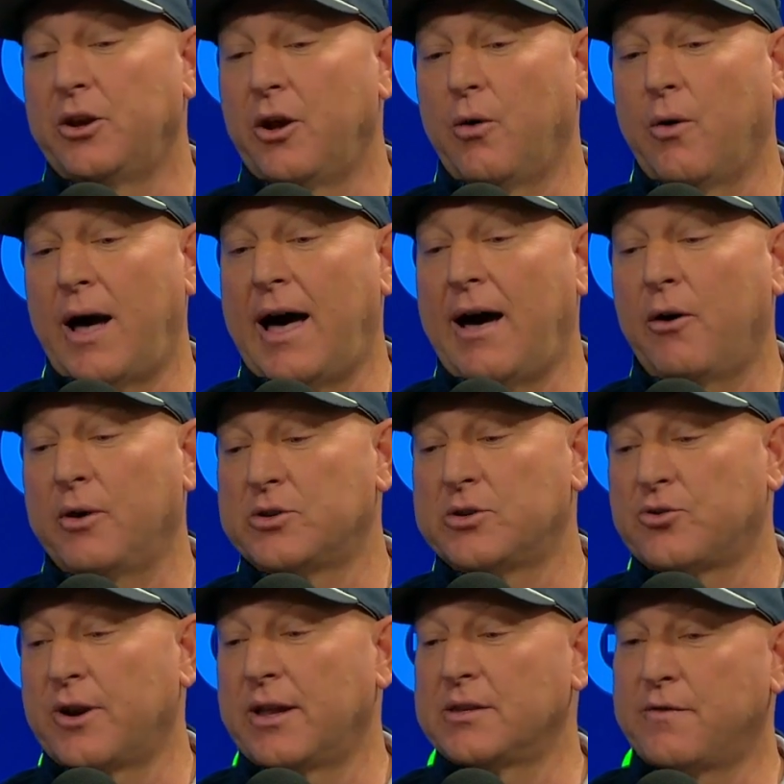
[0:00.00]
how it's
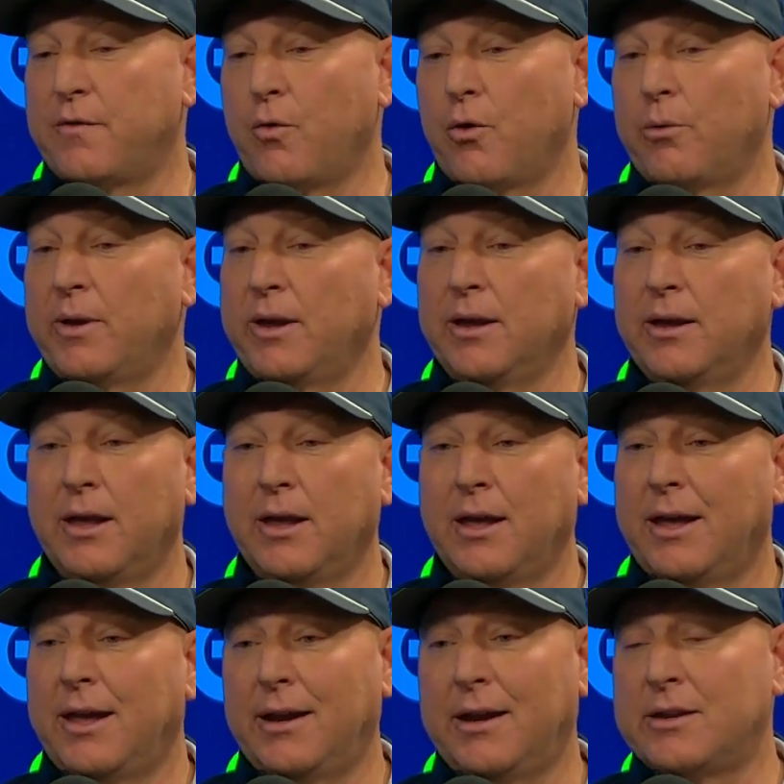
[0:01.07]
transforming,
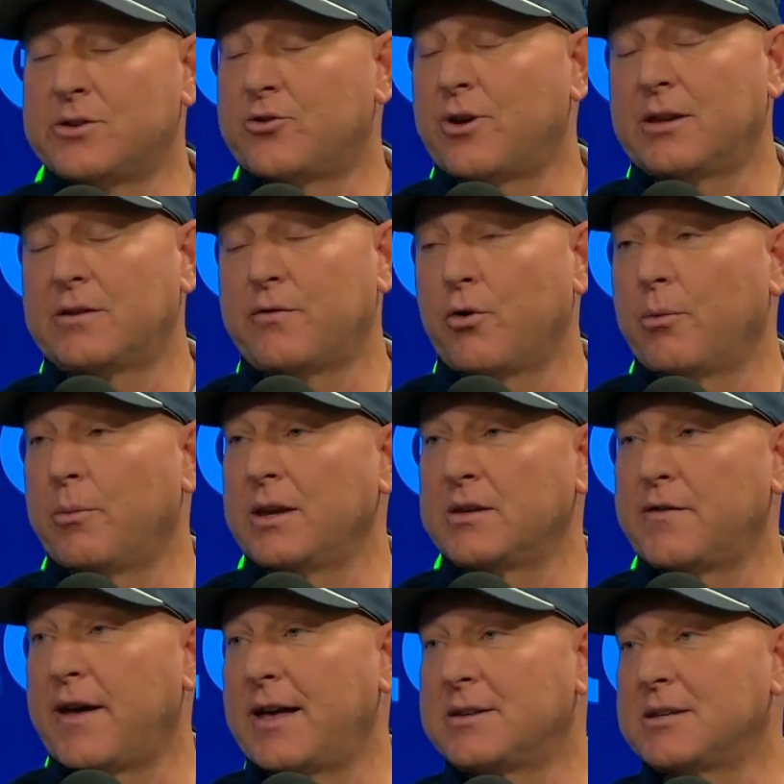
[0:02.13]
and it's transforming as
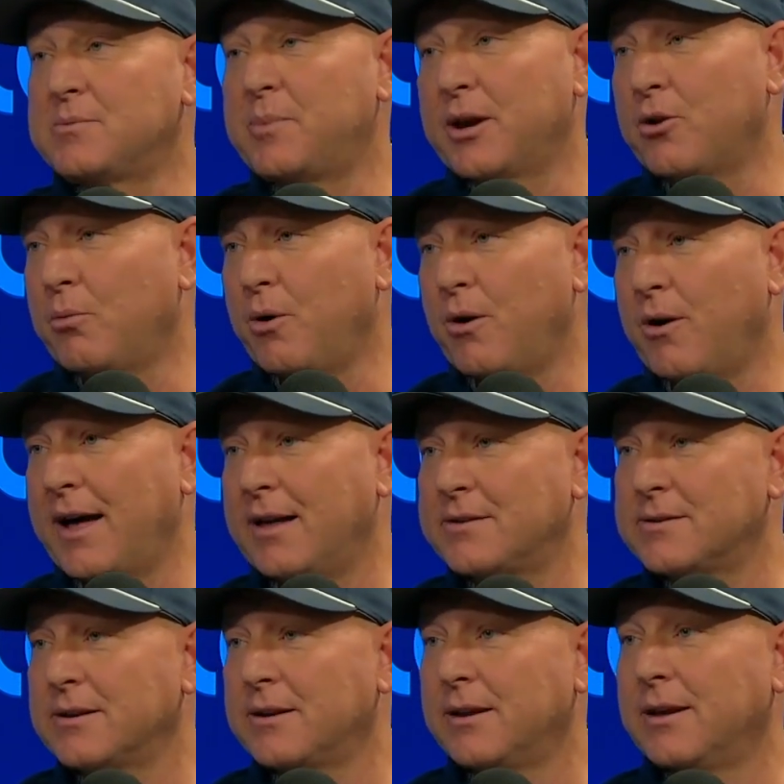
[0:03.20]
fast as pickleball
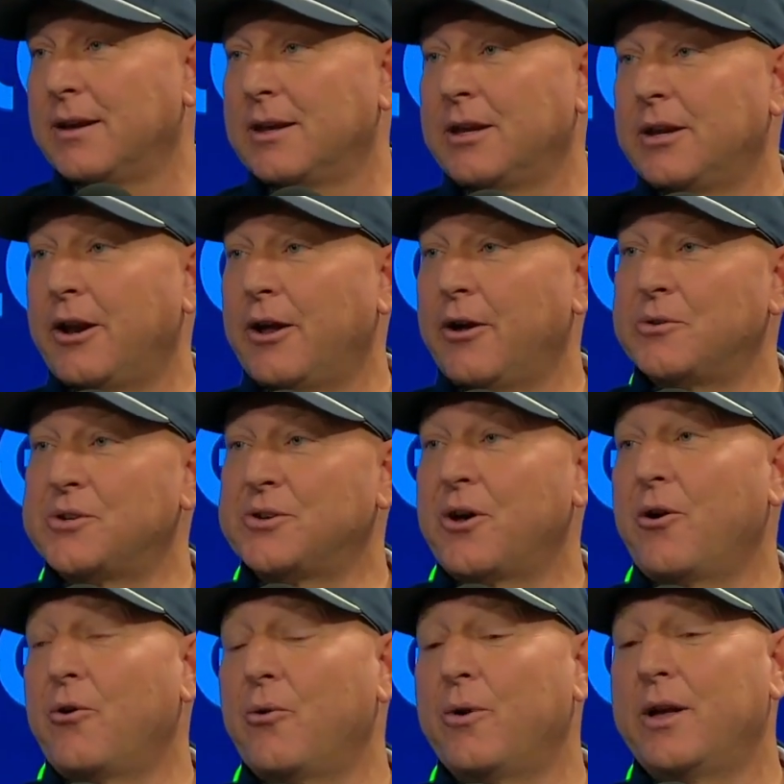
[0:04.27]
has.
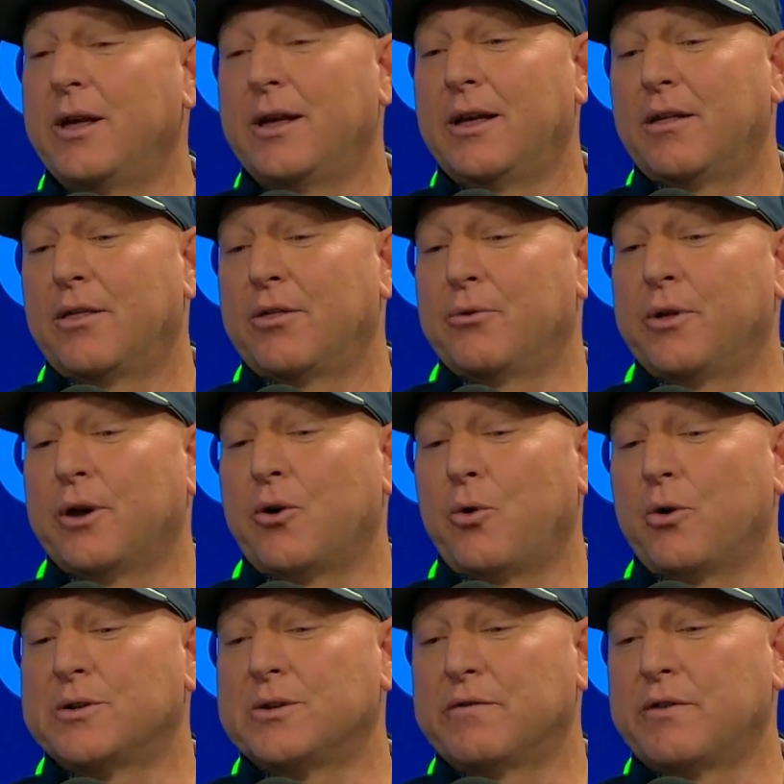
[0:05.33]
So through the
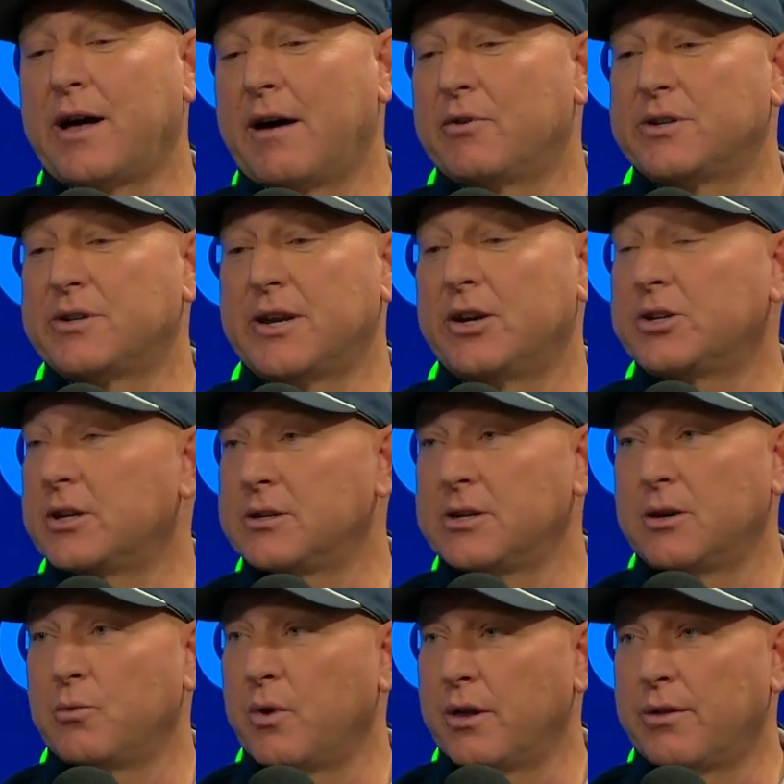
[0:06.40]
course of conversations
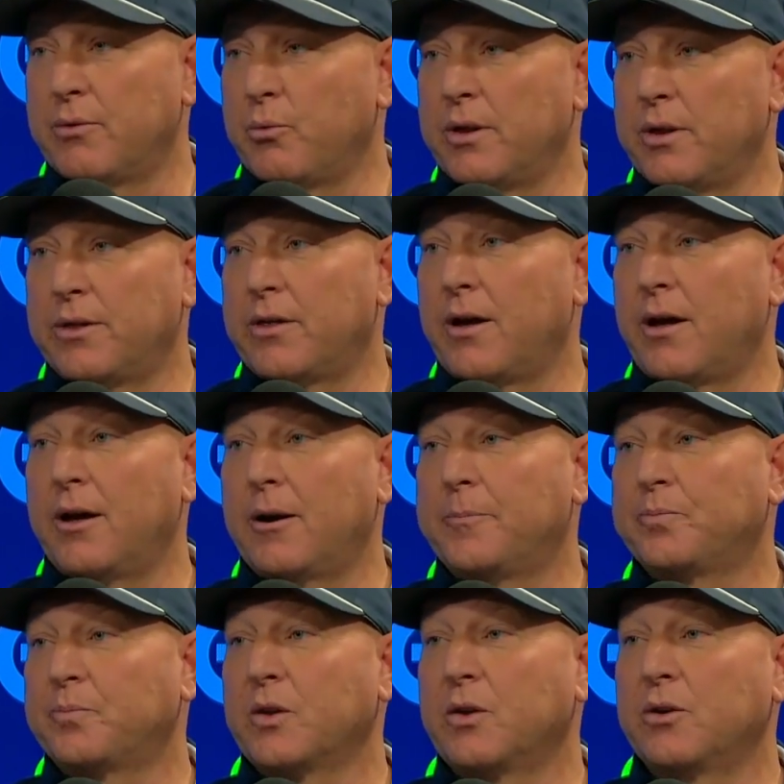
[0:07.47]
and with
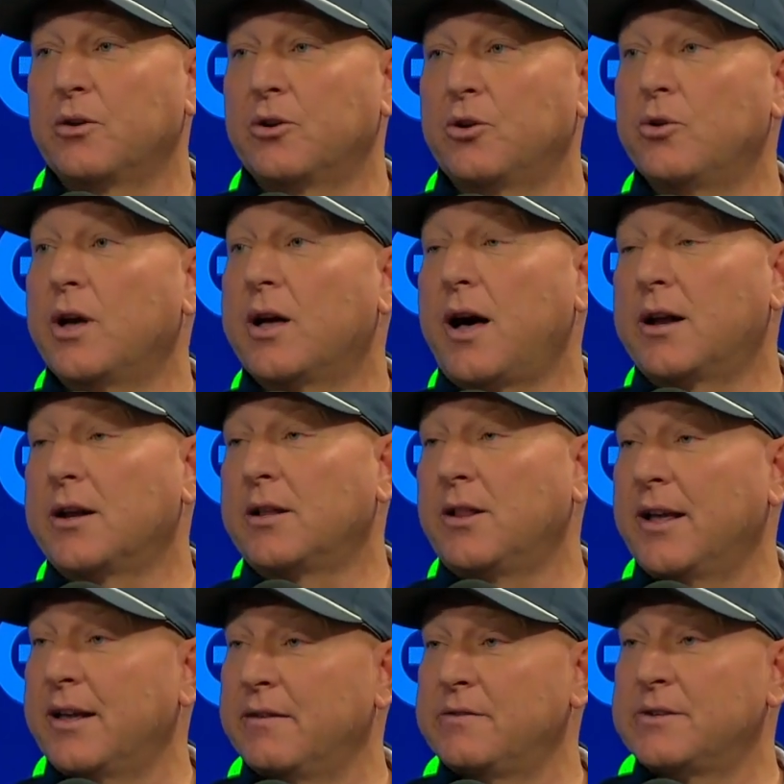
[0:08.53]
Guga
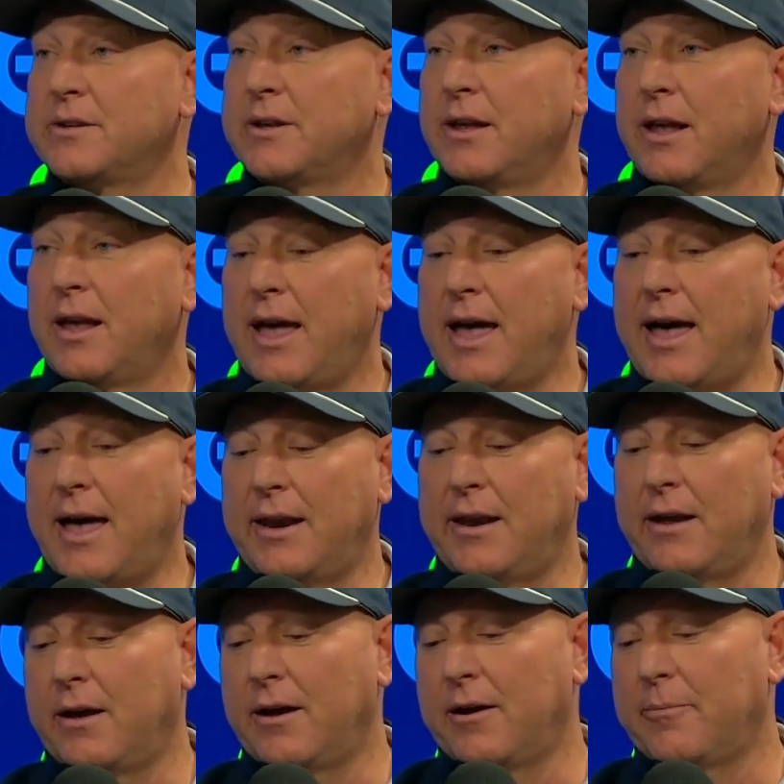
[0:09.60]
Conclaves at
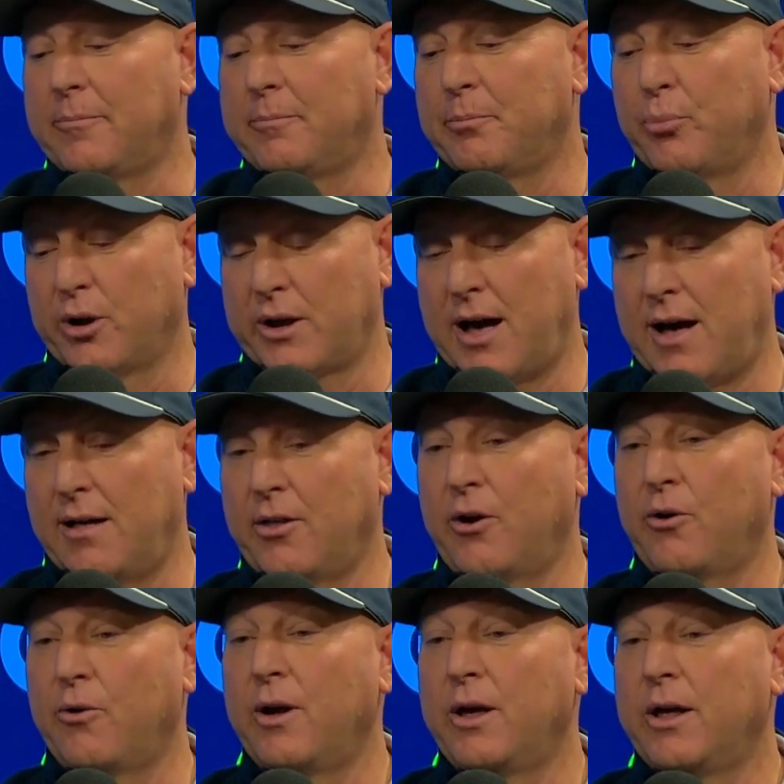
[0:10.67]
Brook
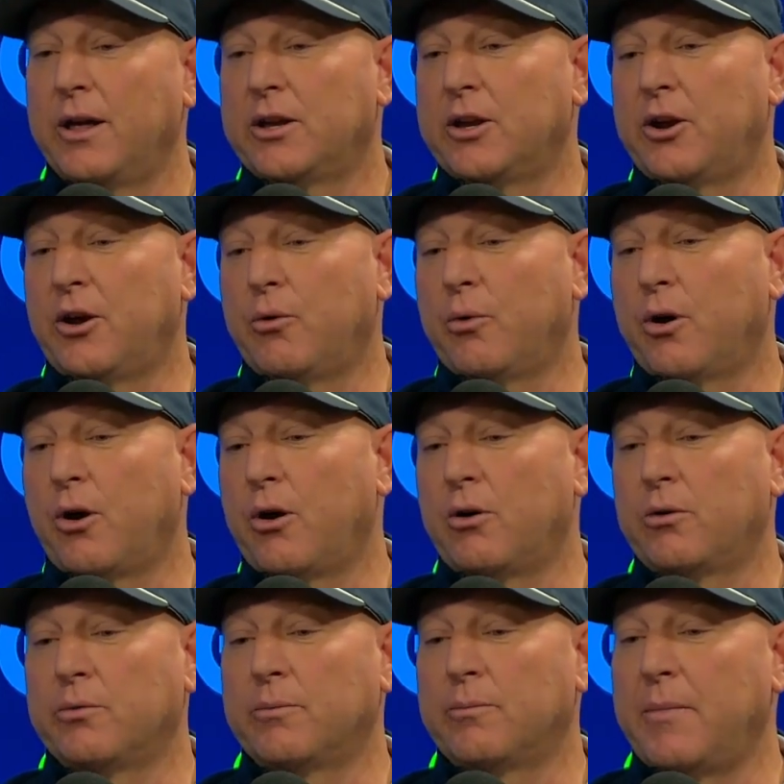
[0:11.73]
Hollow, we're
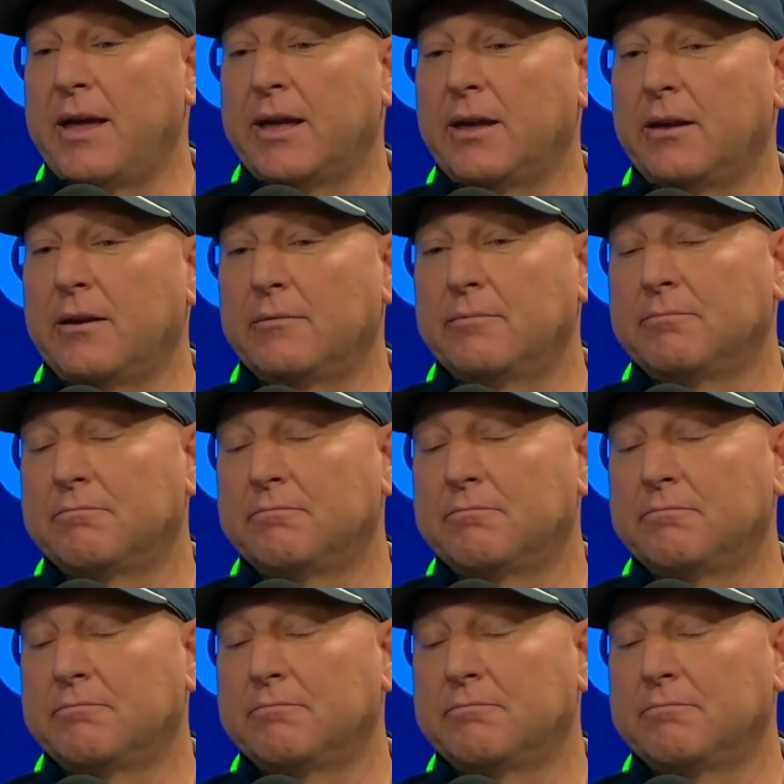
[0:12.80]
all making